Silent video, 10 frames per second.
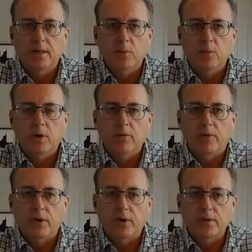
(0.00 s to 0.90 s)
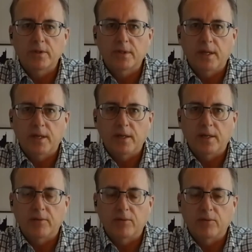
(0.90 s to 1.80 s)
well versed
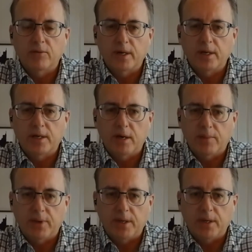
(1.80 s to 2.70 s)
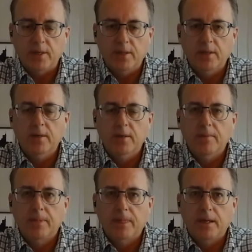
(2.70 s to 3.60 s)
in running a company.
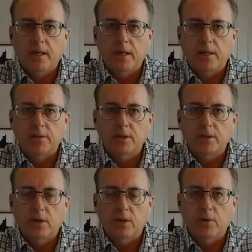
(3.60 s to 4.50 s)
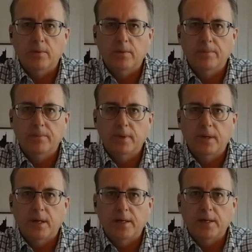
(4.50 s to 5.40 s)
So
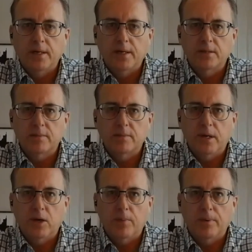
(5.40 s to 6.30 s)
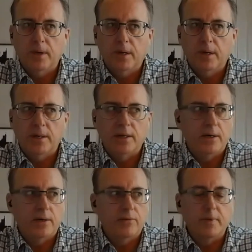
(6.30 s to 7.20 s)
I needed some help and
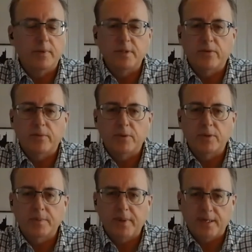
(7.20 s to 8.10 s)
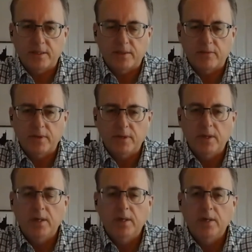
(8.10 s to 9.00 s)
from a different perspective
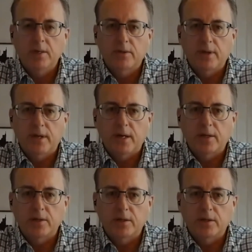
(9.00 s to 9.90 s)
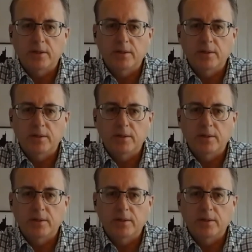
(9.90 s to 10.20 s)
so that I could